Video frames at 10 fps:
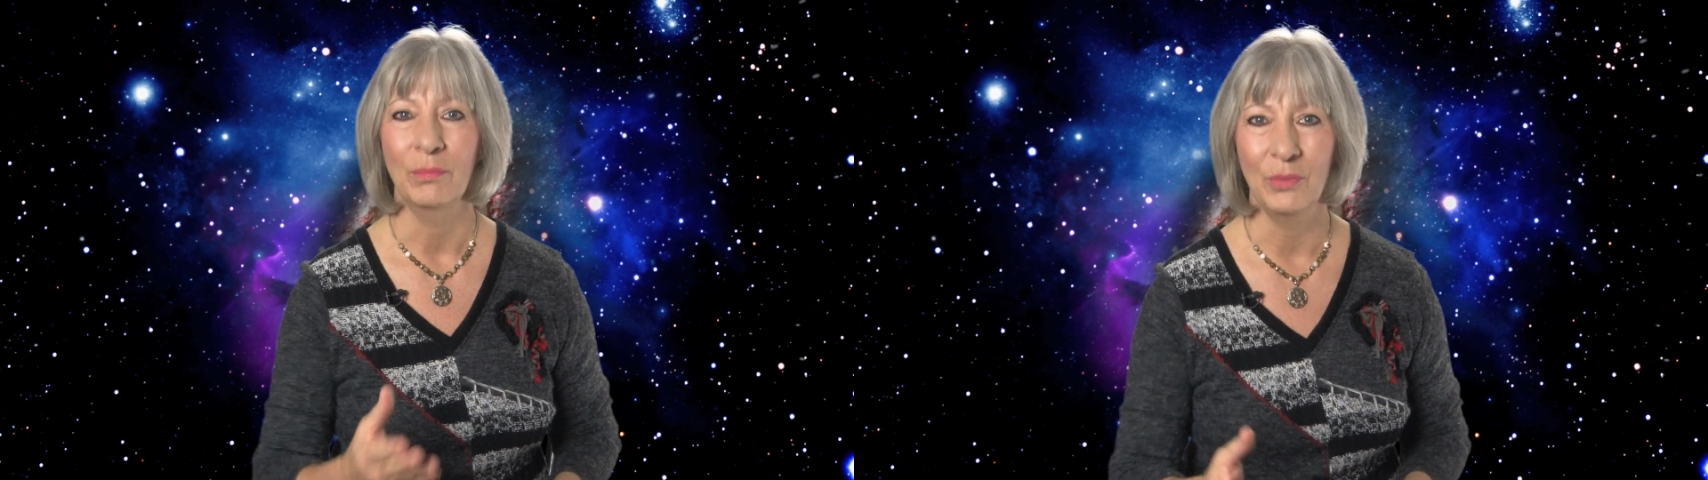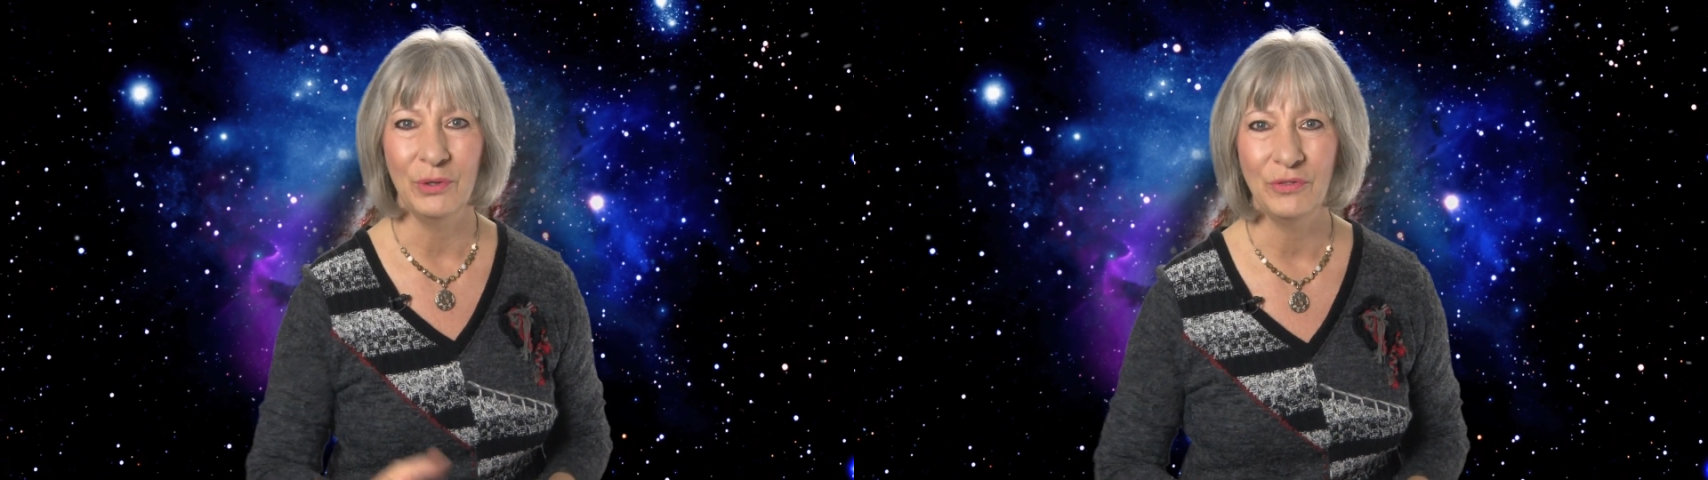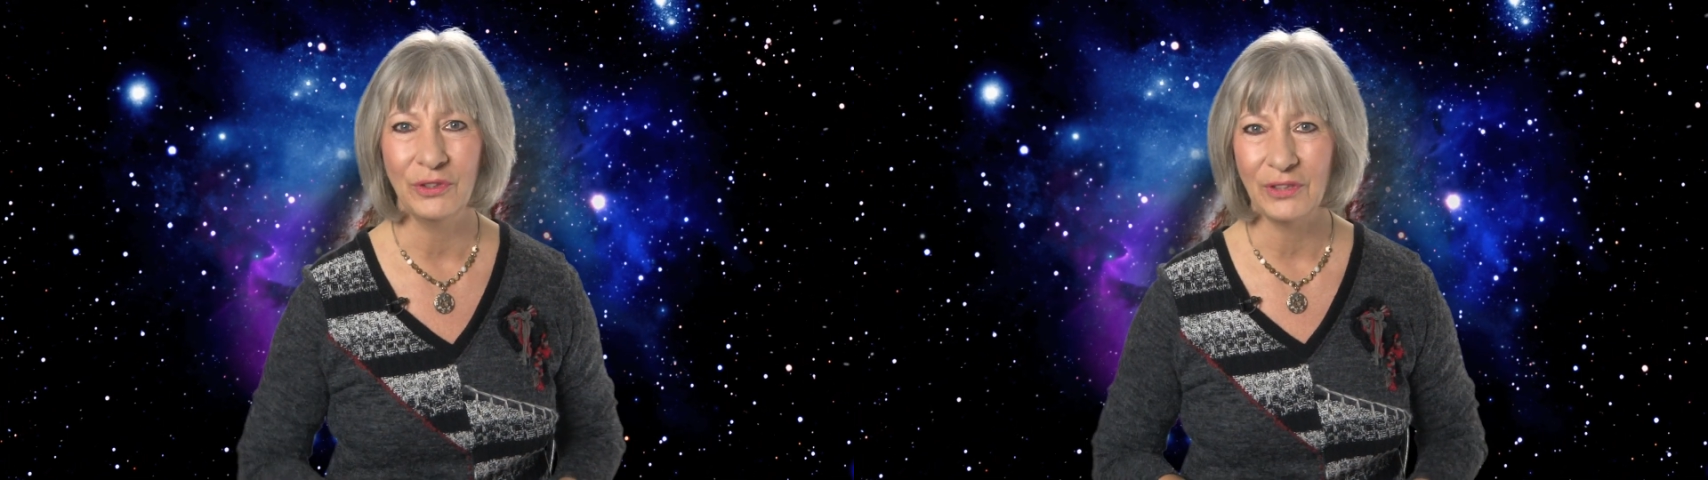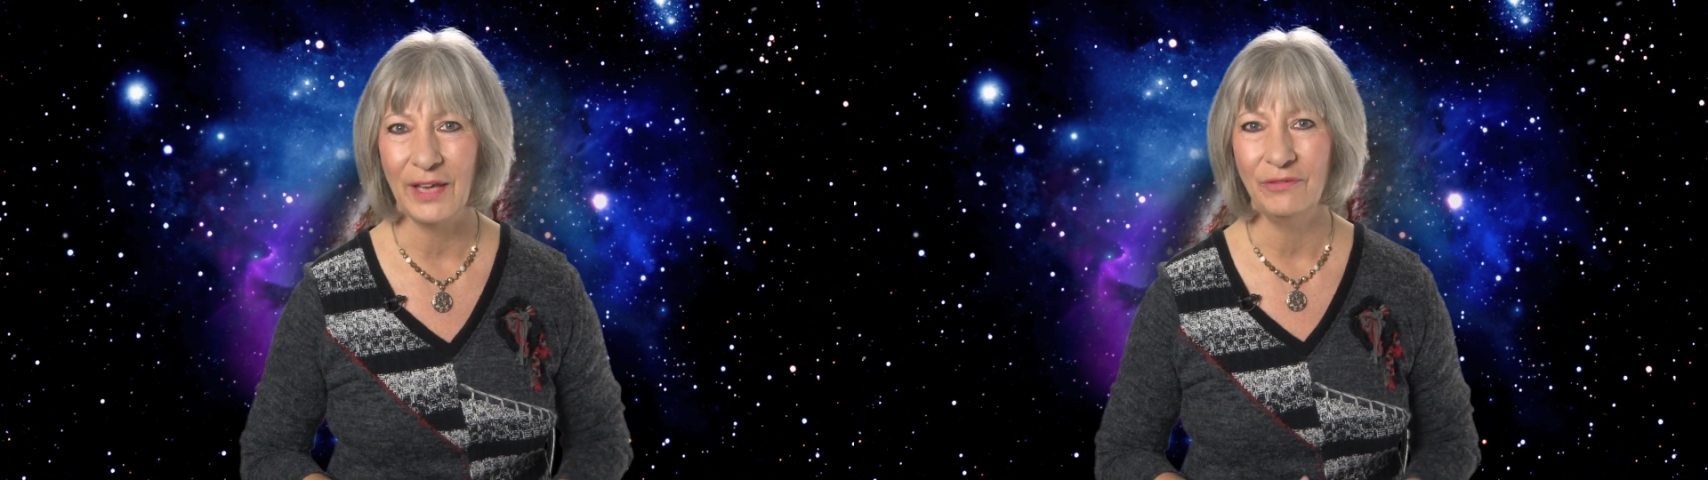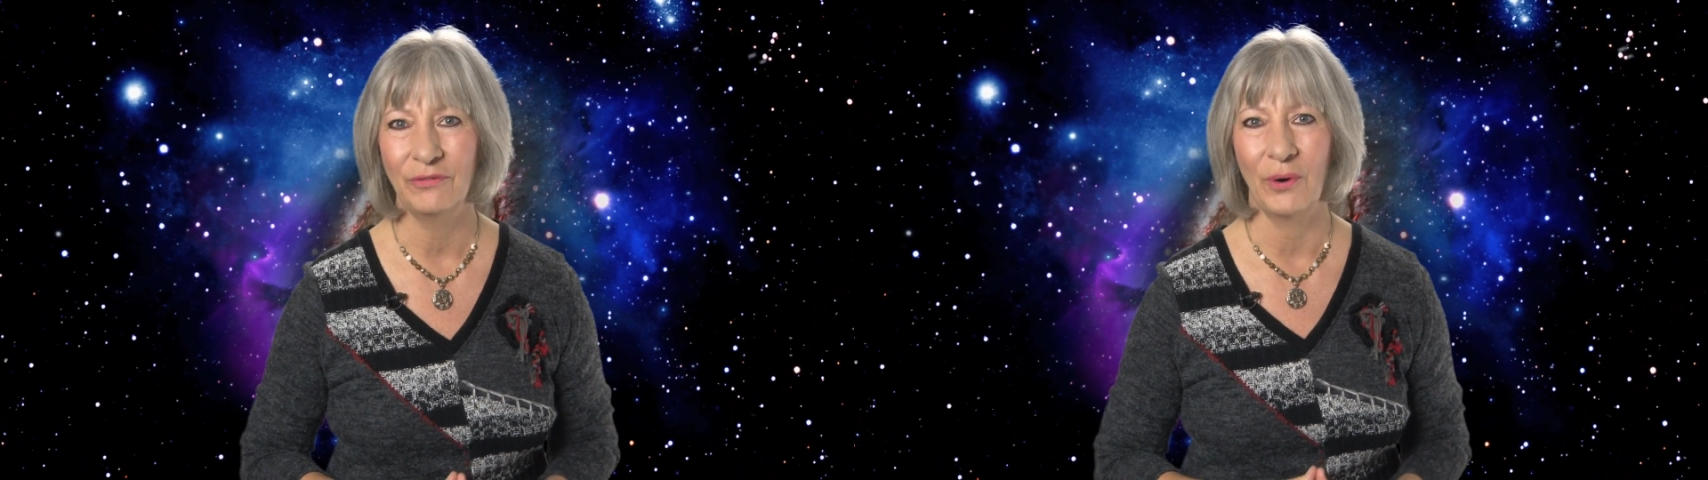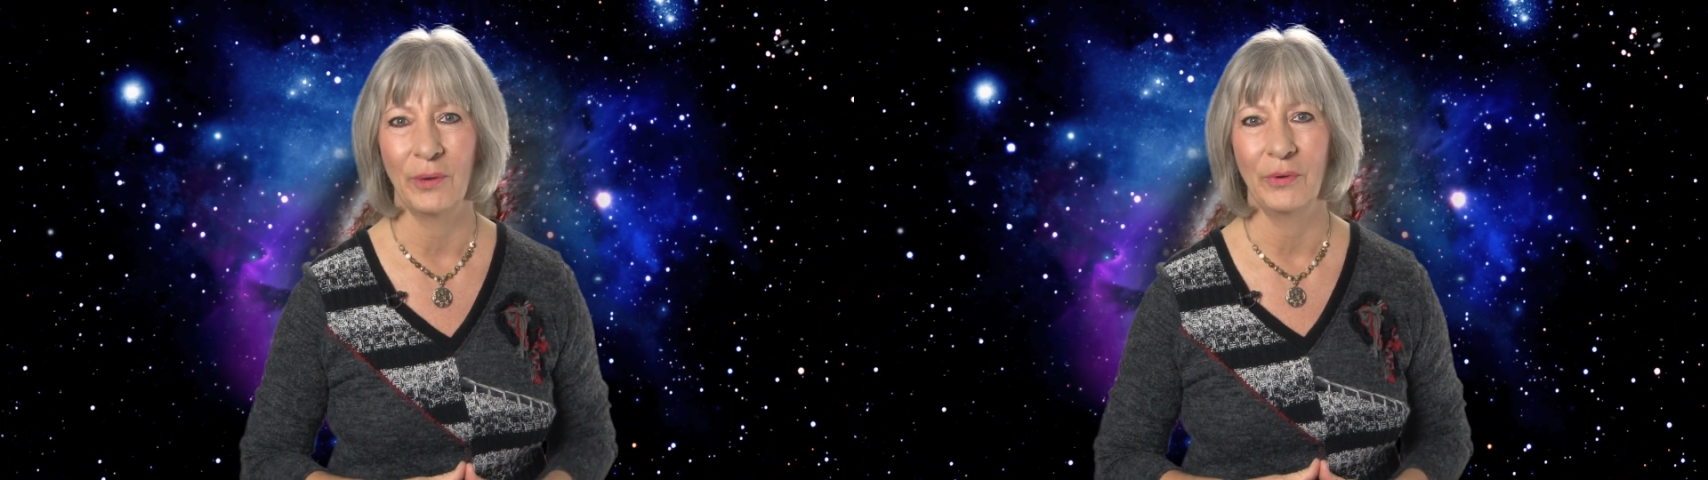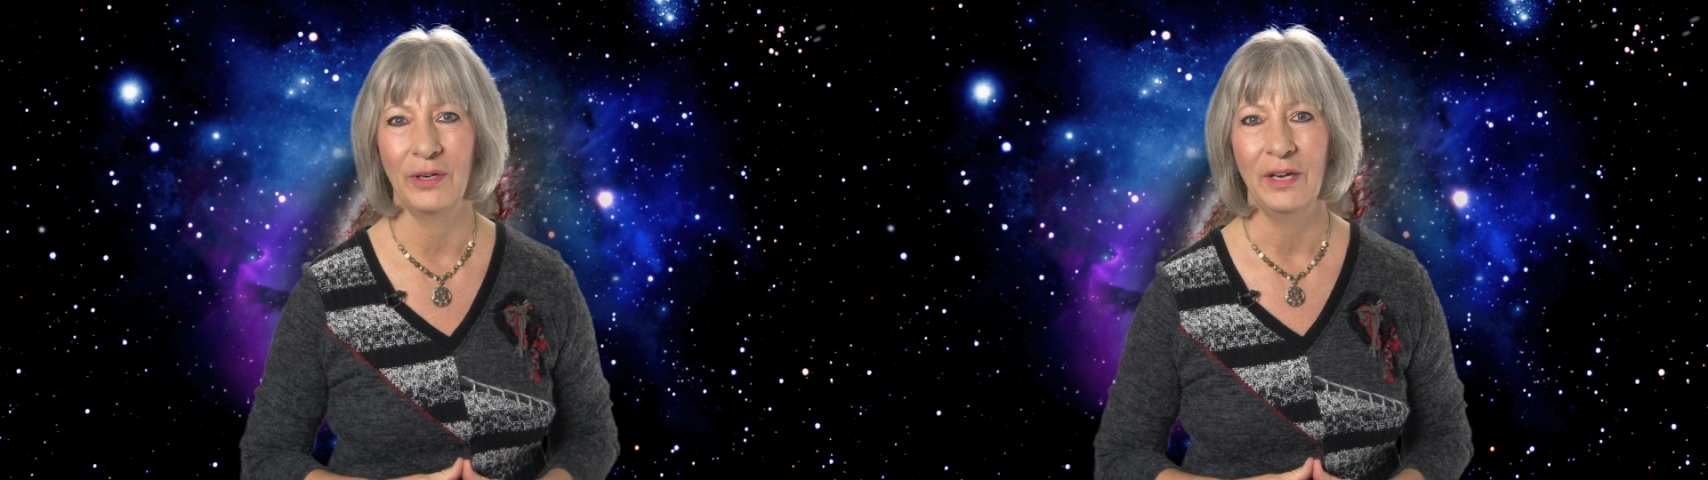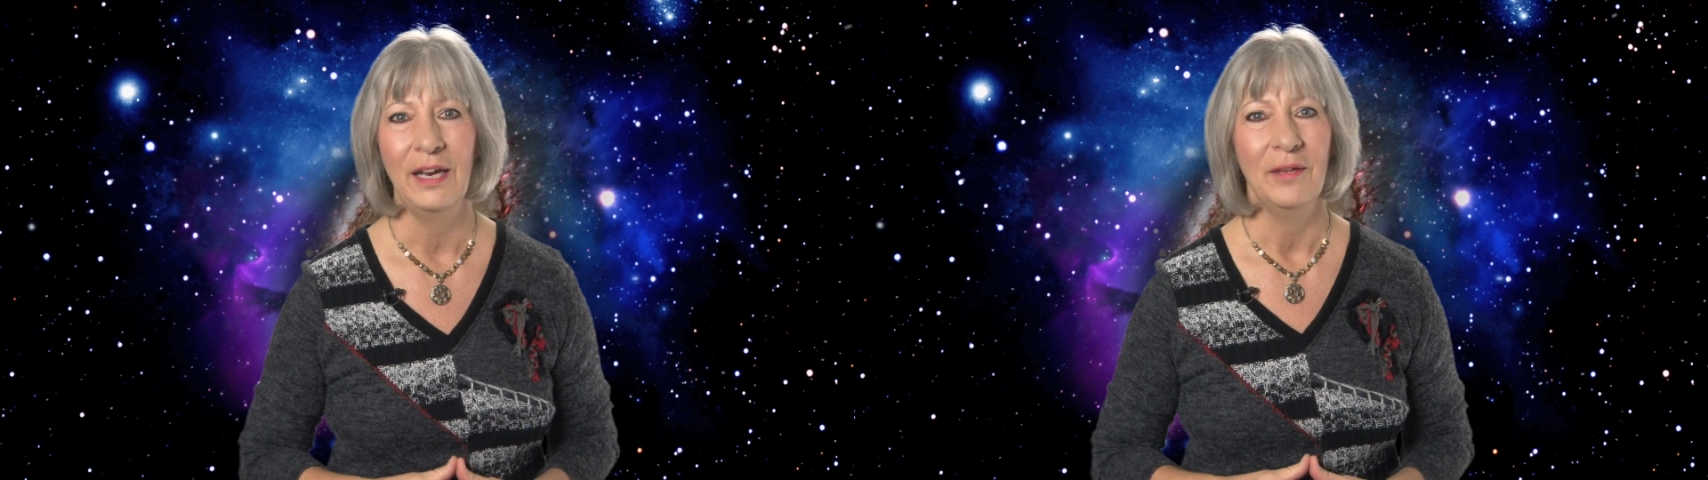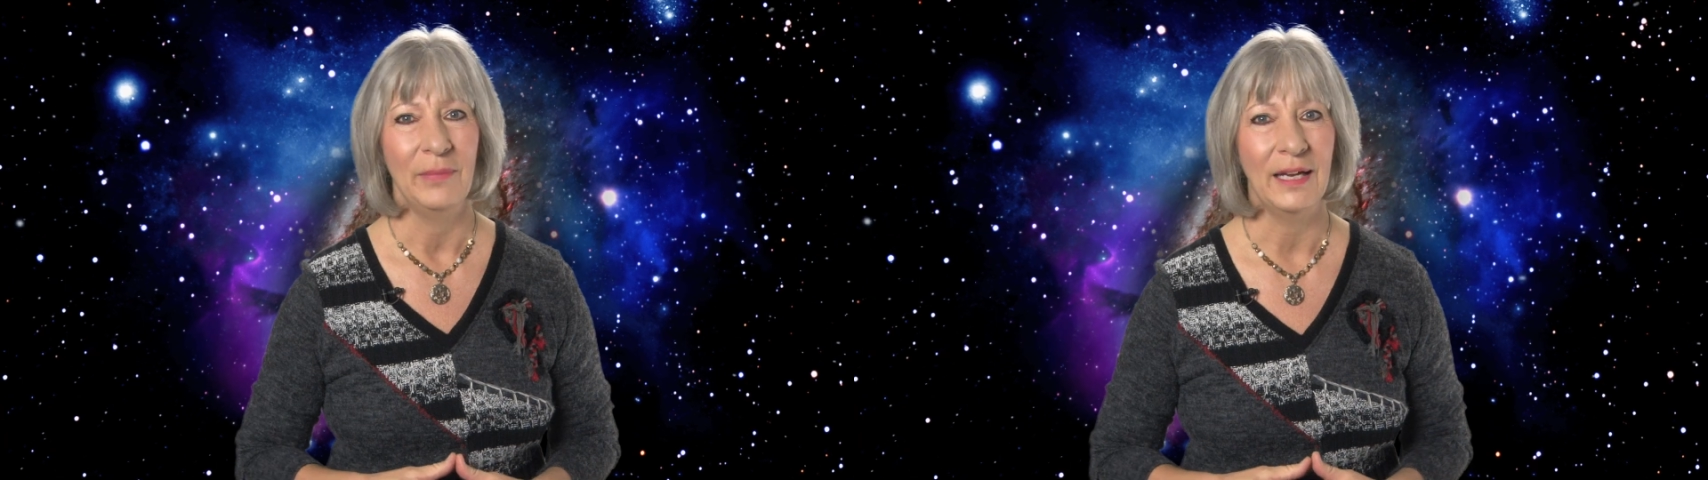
Move your life forward,